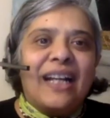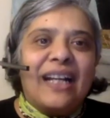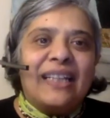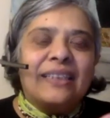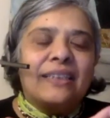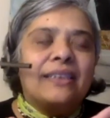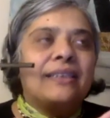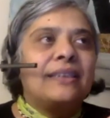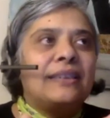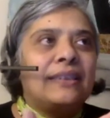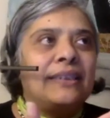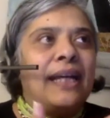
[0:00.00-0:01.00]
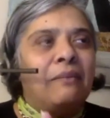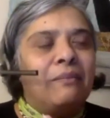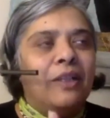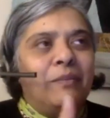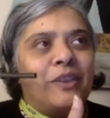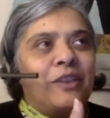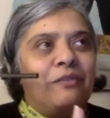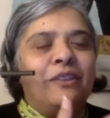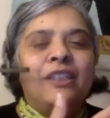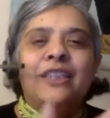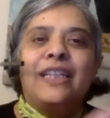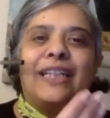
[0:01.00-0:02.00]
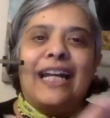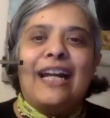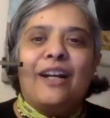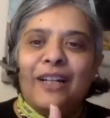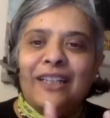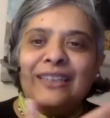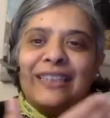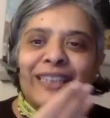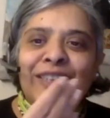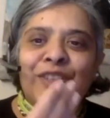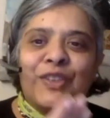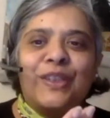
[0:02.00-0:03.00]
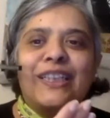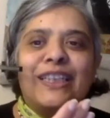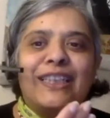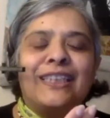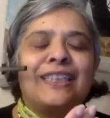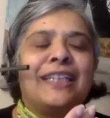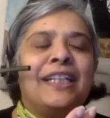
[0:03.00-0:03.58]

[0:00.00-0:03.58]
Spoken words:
And that moment of looking out at these trees,